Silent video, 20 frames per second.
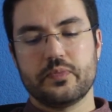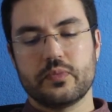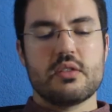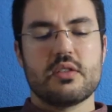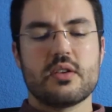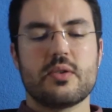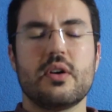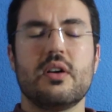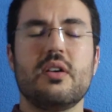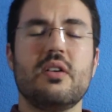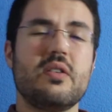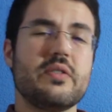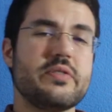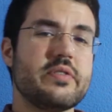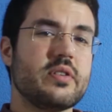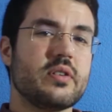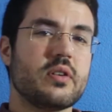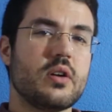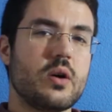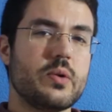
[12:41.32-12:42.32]
There are
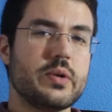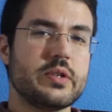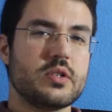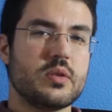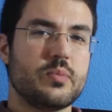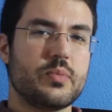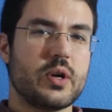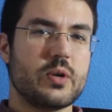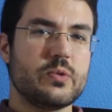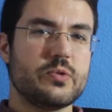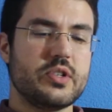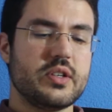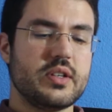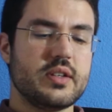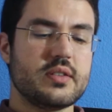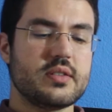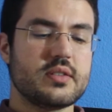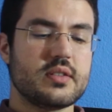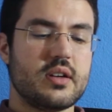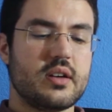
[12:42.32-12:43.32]
other current
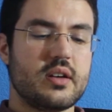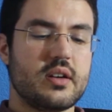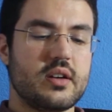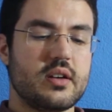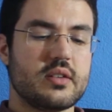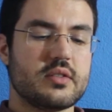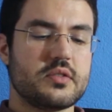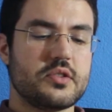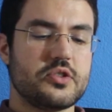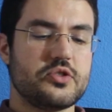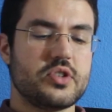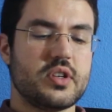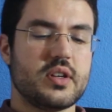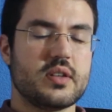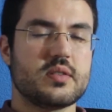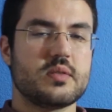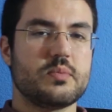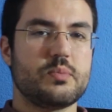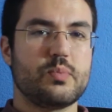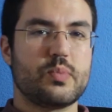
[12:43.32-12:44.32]
approaches such
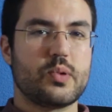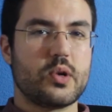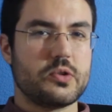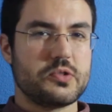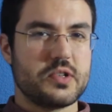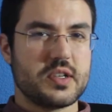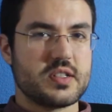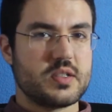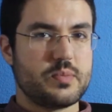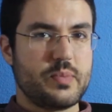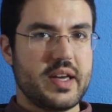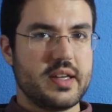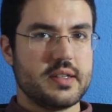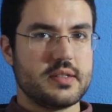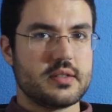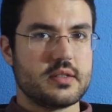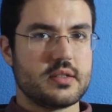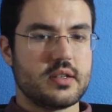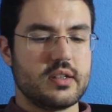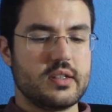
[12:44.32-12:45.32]
as
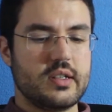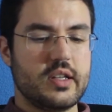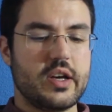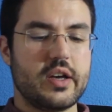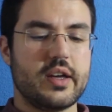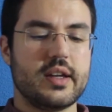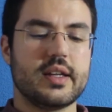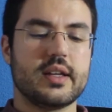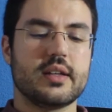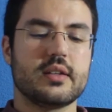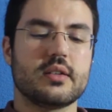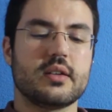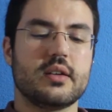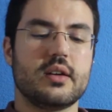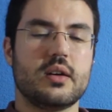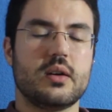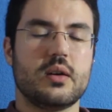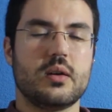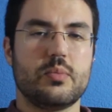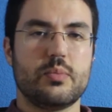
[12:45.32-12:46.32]
project-based learning,
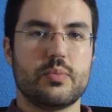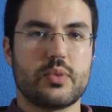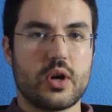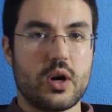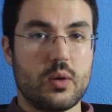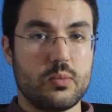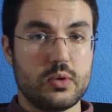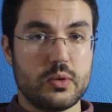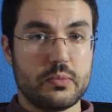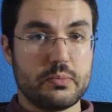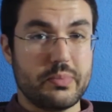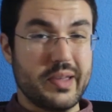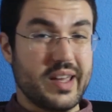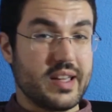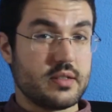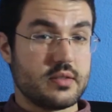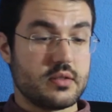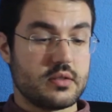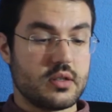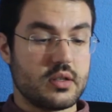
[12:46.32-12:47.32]

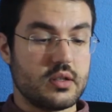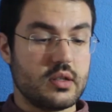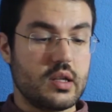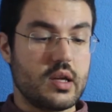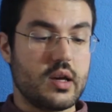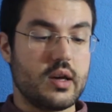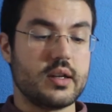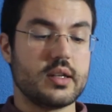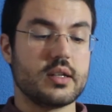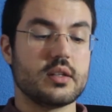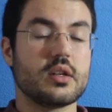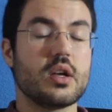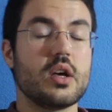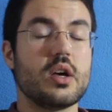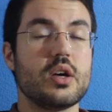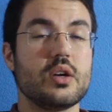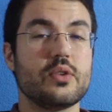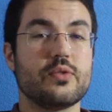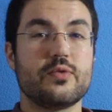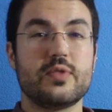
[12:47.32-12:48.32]
problem-based learning,
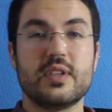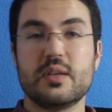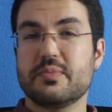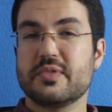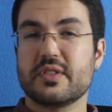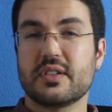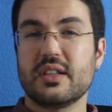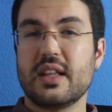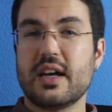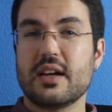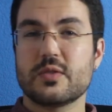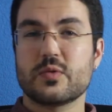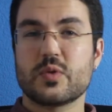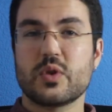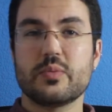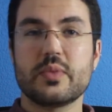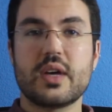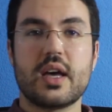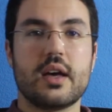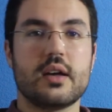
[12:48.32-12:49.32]
flipped
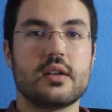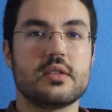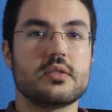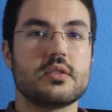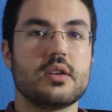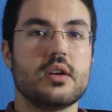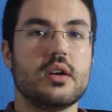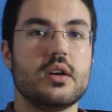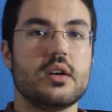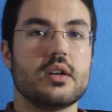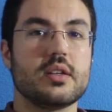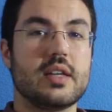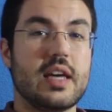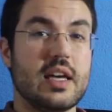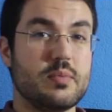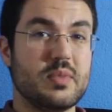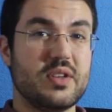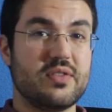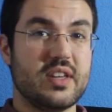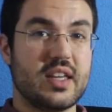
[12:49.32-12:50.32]
classroom, and
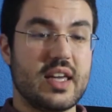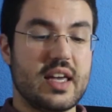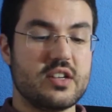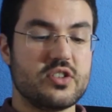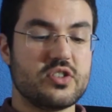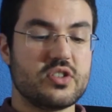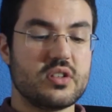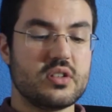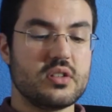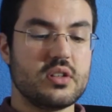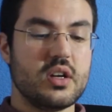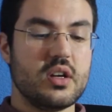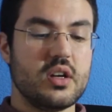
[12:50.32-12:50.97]
gamification,